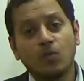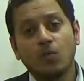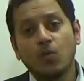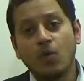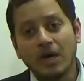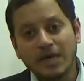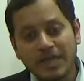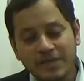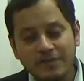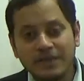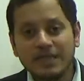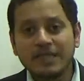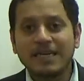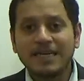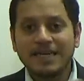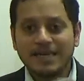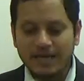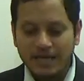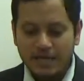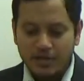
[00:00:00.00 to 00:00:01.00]
Whatever the
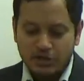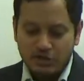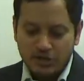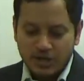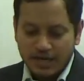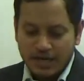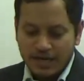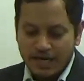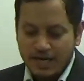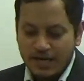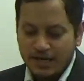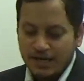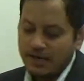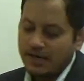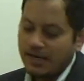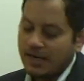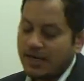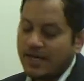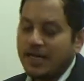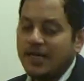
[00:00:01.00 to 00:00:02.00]
atlas you are carrying,
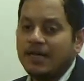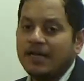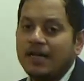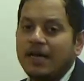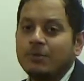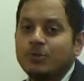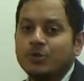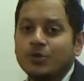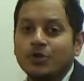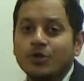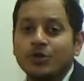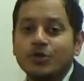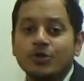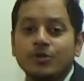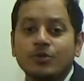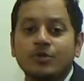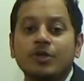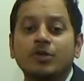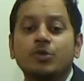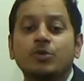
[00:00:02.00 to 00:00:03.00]
again I am showing you
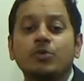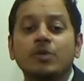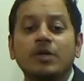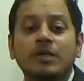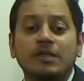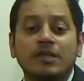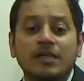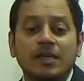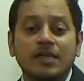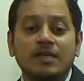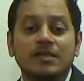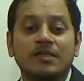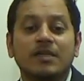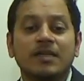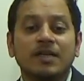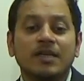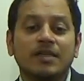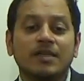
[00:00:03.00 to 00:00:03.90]
the 2 atlas,